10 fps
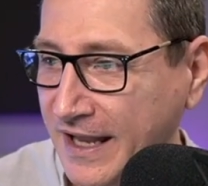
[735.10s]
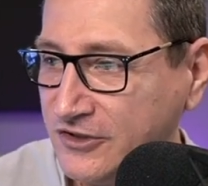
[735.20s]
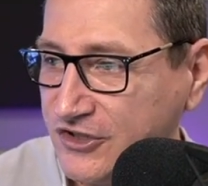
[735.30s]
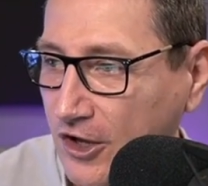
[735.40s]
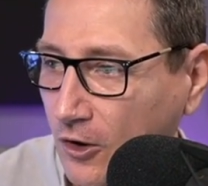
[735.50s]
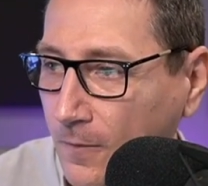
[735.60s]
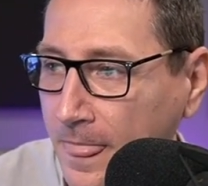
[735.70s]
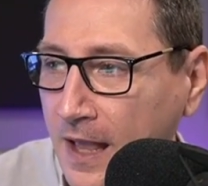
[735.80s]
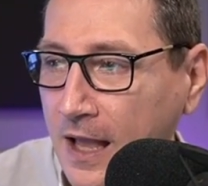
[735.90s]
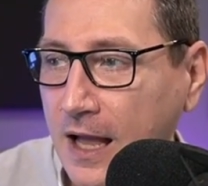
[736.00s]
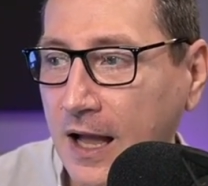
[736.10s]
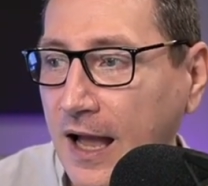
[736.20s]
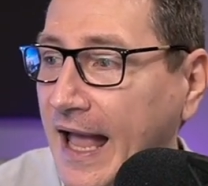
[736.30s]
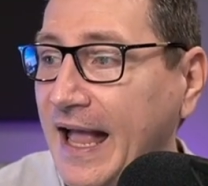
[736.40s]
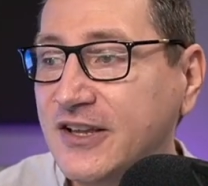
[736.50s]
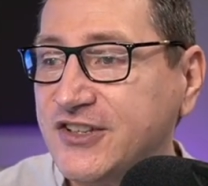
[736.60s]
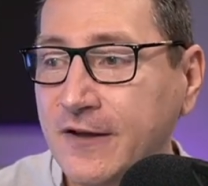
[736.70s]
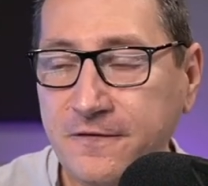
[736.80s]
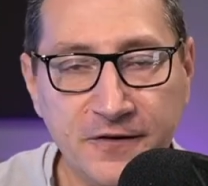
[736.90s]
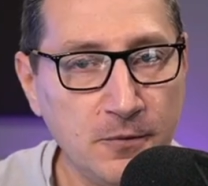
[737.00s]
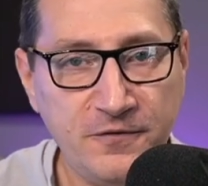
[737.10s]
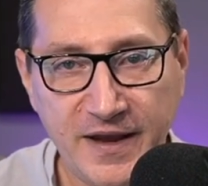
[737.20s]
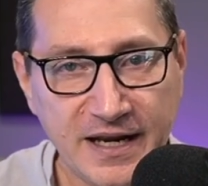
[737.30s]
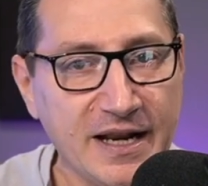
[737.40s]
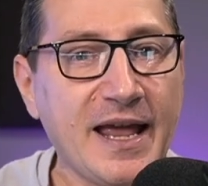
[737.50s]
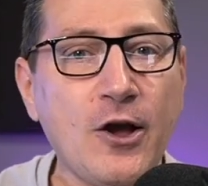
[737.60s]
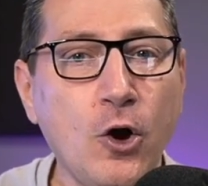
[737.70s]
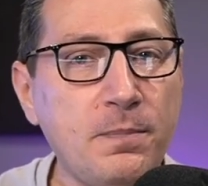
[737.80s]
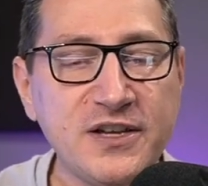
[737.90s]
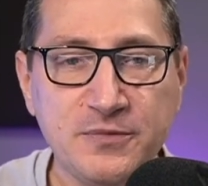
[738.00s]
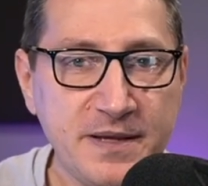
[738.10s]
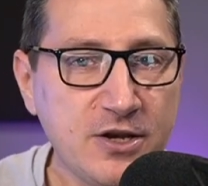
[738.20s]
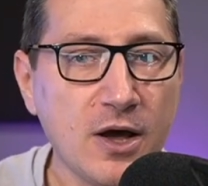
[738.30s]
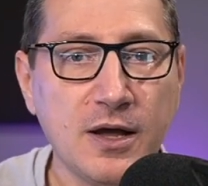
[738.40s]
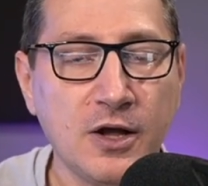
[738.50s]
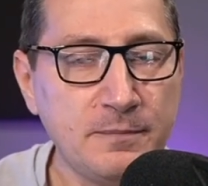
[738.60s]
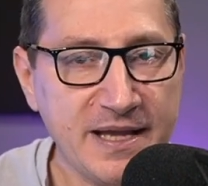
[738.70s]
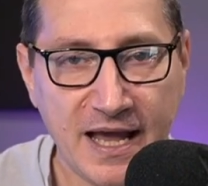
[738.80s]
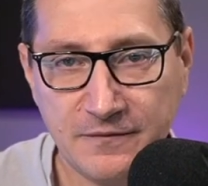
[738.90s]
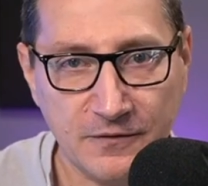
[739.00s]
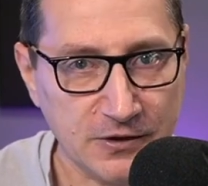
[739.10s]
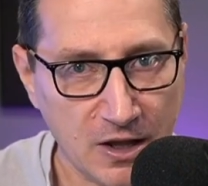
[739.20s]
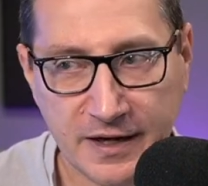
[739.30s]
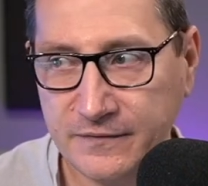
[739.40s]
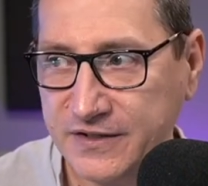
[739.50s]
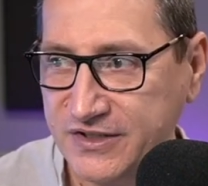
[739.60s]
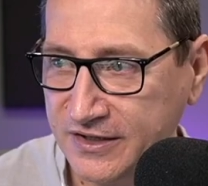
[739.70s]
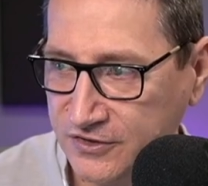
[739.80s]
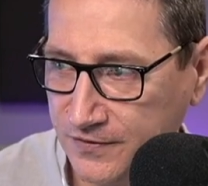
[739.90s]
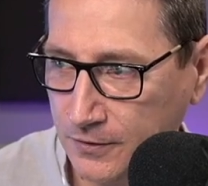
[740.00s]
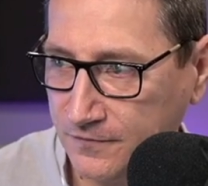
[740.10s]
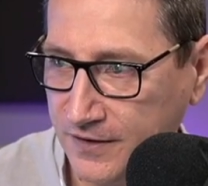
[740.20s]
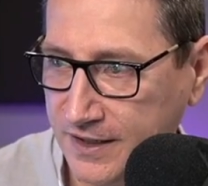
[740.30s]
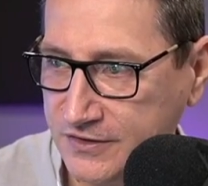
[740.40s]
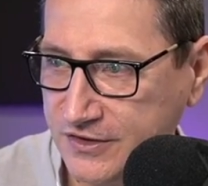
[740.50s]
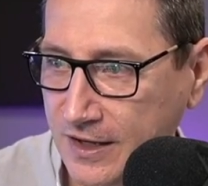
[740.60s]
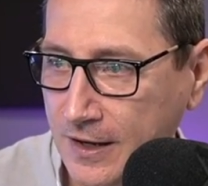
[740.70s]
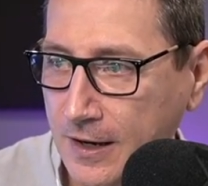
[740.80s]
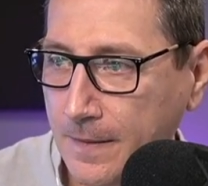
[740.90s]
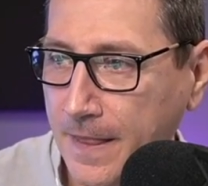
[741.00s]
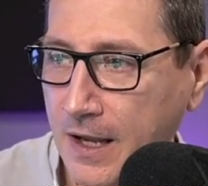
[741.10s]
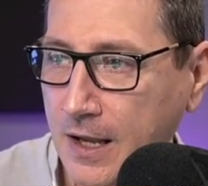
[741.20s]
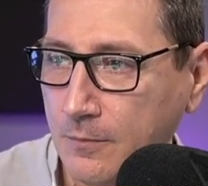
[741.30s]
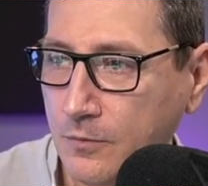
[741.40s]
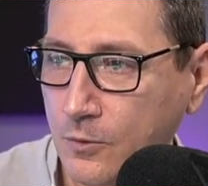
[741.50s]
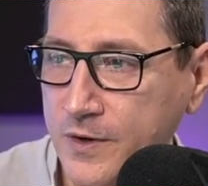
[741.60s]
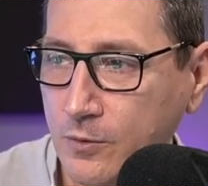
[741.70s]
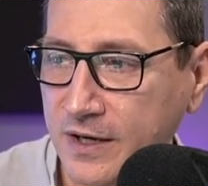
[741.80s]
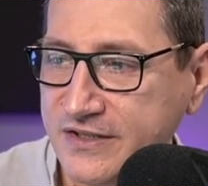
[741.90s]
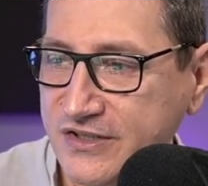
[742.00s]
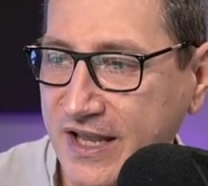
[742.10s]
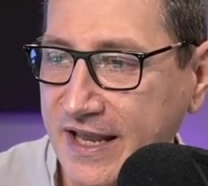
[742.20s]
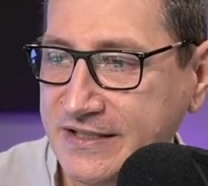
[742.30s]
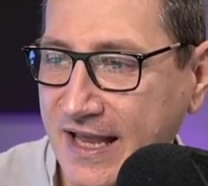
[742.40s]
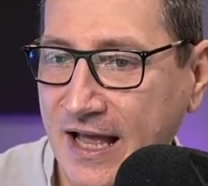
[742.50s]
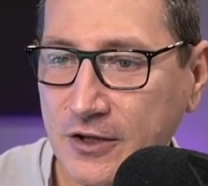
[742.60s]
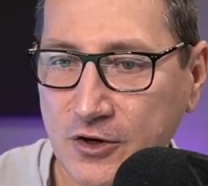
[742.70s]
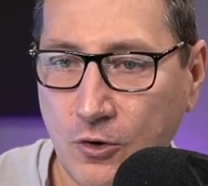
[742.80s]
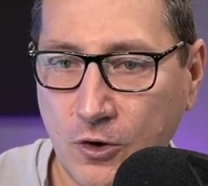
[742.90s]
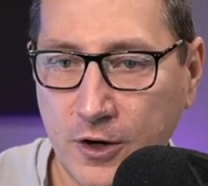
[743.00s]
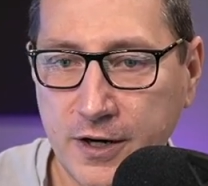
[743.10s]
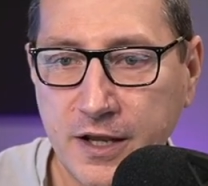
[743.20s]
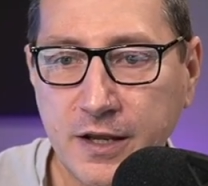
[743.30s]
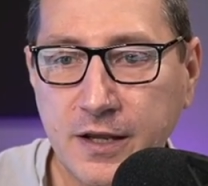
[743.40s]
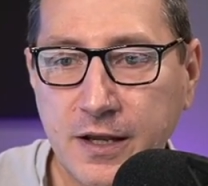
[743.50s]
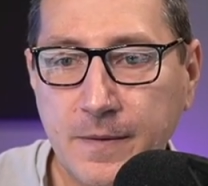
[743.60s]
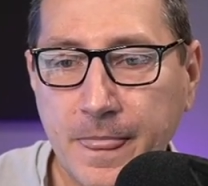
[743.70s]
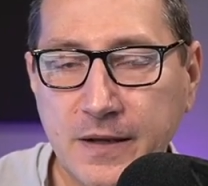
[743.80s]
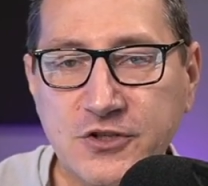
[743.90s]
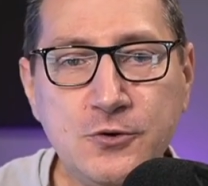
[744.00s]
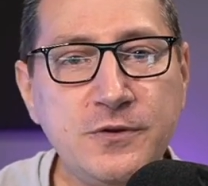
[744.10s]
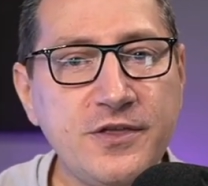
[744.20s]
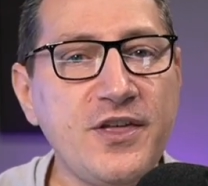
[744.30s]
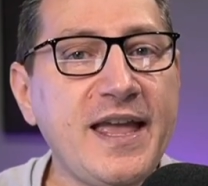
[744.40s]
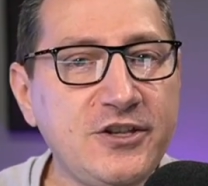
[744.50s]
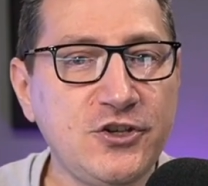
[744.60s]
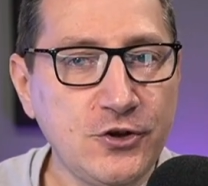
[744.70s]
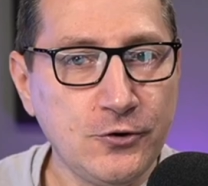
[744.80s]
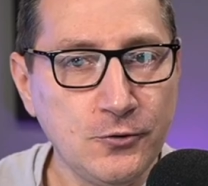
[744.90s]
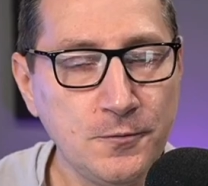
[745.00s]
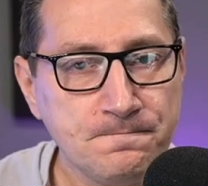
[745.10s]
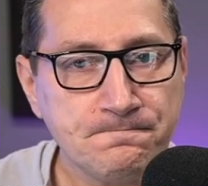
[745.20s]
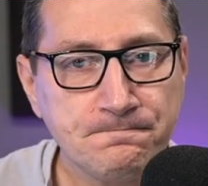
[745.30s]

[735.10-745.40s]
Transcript: And so, uh, as a film fan, and I hope I speak on, on behalf of a lot of us as film fans, um, we want to say to Alan Horn, dude, thank you